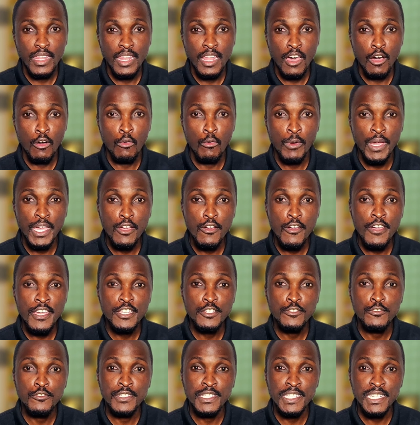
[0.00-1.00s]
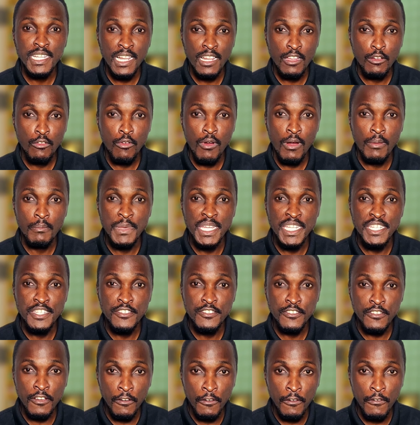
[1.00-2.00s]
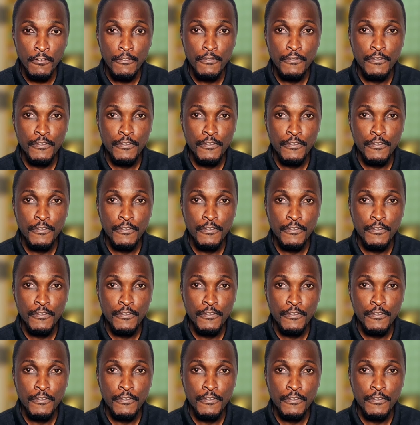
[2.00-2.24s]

Now we're going to Telegram itself.